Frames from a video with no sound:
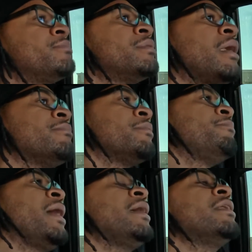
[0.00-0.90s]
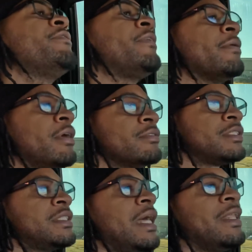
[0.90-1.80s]
but I'm debating if I'm gonna
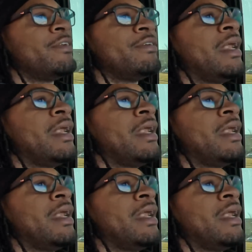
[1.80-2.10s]
sell it or